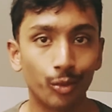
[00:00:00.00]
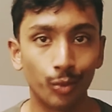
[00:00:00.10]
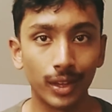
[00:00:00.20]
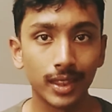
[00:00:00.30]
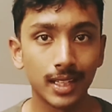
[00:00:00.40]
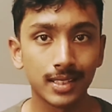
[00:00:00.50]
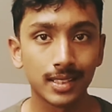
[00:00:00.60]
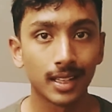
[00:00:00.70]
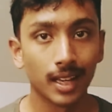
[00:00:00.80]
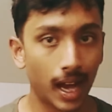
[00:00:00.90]
With
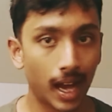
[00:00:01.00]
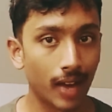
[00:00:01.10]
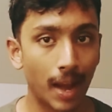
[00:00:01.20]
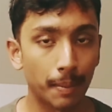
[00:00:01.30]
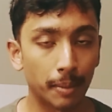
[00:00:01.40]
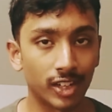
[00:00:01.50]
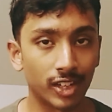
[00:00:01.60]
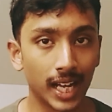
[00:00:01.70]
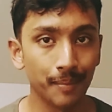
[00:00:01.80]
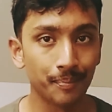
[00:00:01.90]
this, I wrap up for
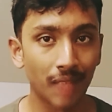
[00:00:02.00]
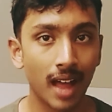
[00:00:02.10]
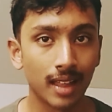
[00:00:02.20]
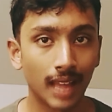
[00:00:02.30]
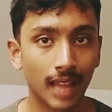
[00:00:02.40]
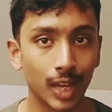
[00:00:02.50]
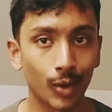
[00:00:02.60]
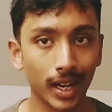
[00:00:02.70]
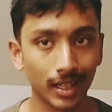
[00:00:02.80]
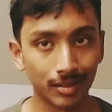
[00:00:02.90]
today. Thank
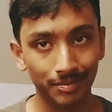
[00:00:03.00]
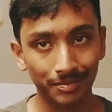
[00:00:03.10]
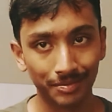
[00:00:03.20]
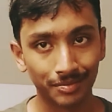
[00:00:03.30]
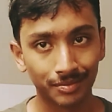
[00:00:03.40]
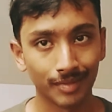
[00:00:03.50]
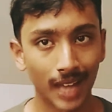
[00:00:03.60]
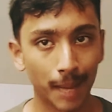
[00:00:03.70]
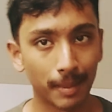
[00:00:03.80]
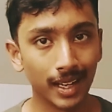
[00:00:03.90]
you and
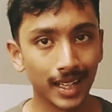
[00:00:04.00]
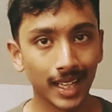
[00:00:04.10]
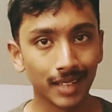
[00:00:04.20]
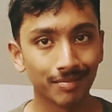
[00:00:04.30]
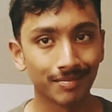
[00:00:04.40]
happy learning.